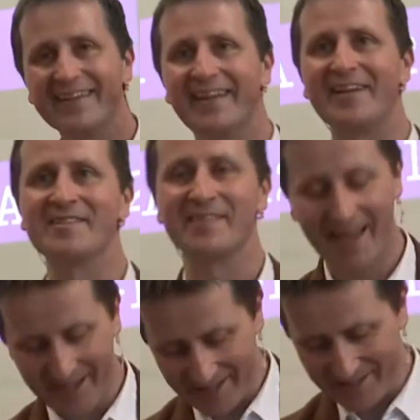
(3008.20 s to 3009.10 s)
let us
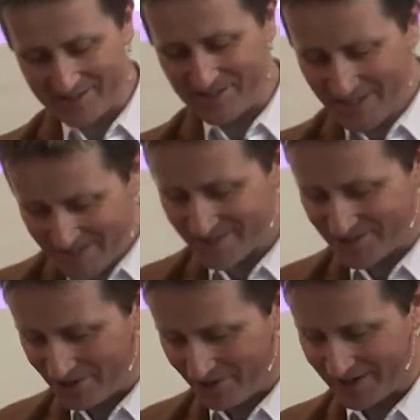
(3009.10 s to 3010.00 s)
thank Jesus
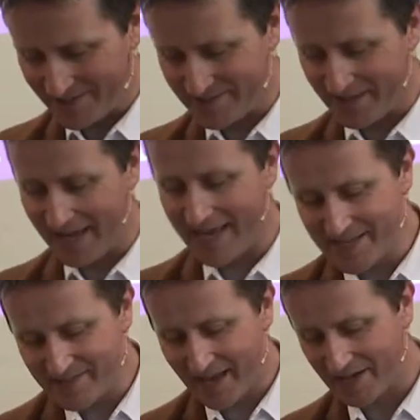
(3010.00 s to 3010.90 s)
Christ that
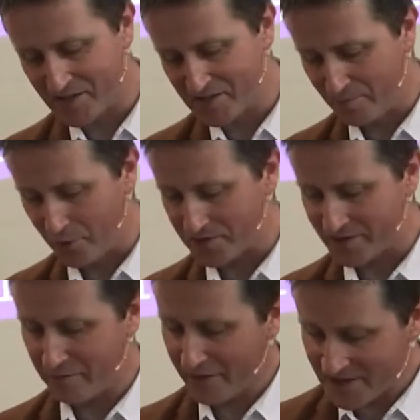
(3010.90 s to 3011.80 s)
his actions have brought
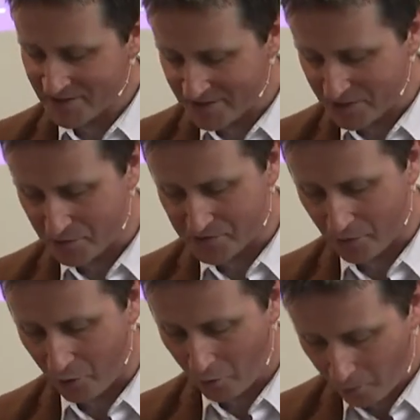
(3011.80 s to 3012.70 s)
salvation to us
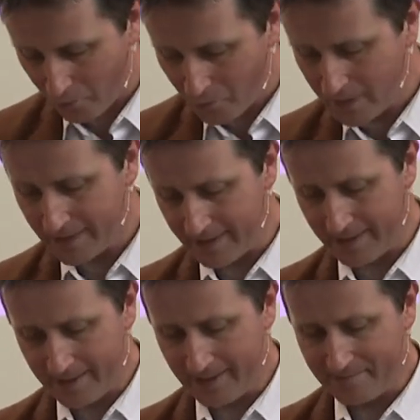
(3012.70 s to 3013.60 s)
all.
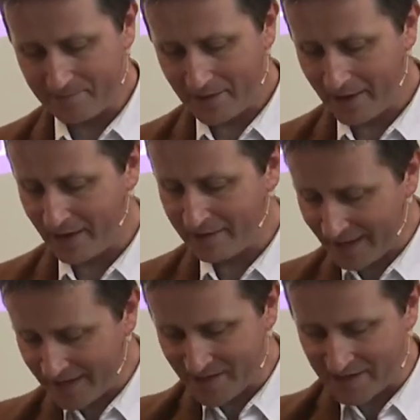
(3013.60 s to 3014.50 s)
And
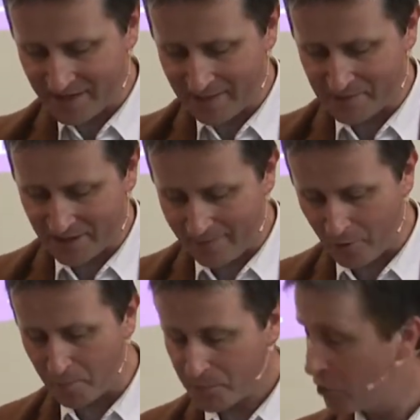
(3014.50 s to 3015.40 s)
let us ask him to keep
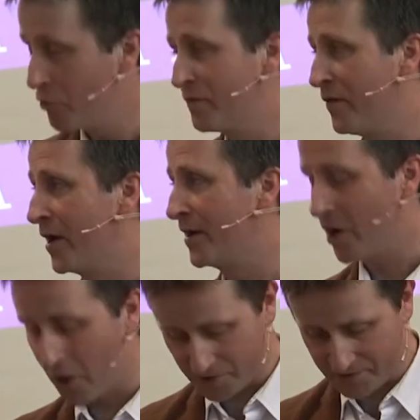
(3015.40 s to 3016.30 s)
on
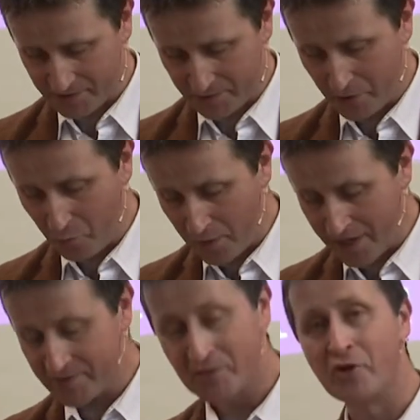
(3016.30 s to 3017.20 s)
purifying us so that
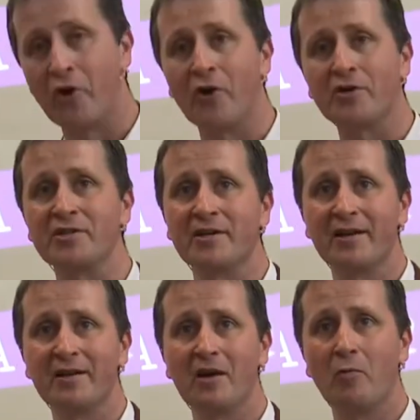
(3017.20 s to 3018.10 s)
we as a church
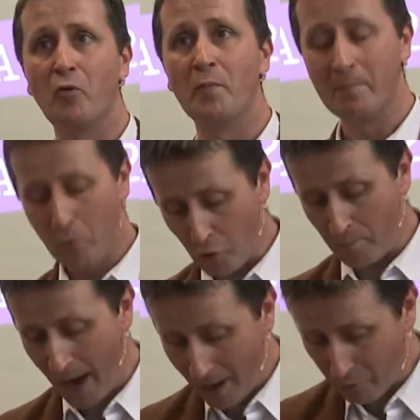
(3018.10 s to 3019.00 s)
will be more
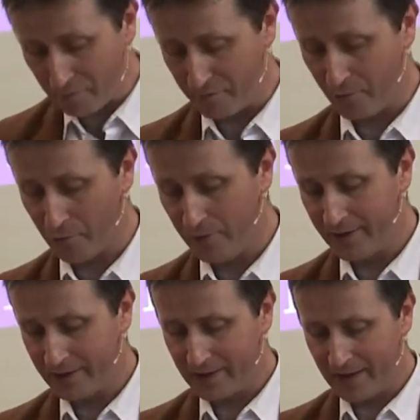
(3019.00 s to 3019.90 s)
powerful
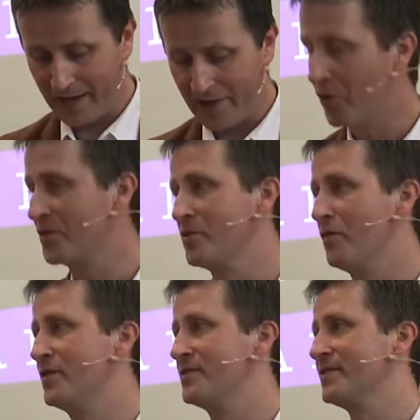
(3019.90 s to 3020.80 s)
in our
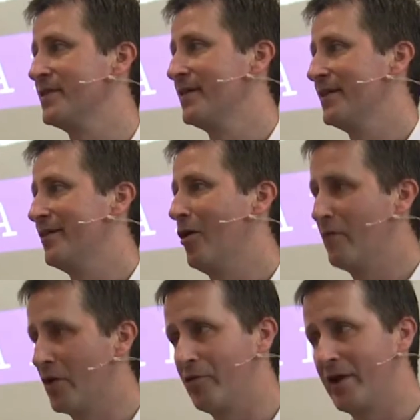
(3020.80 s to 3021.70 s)
service of
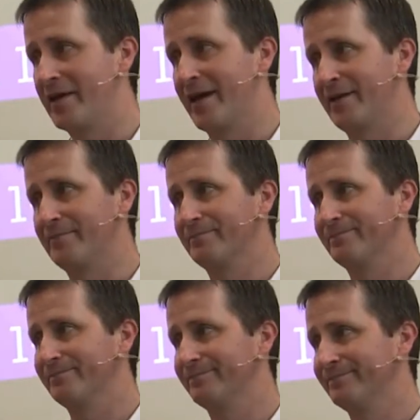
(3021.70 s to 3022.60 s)
our great King.
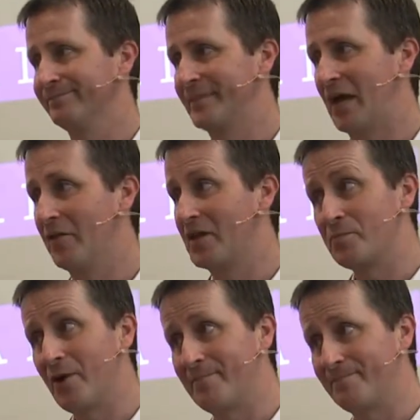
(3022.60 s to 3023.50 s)
Let's
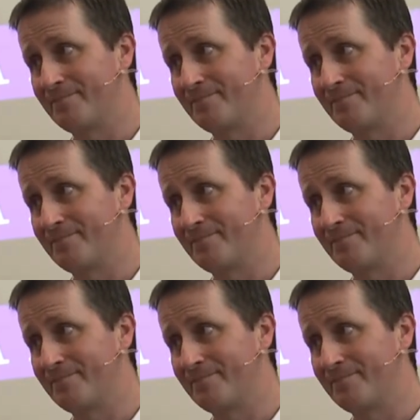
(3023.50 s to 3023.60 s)
pray.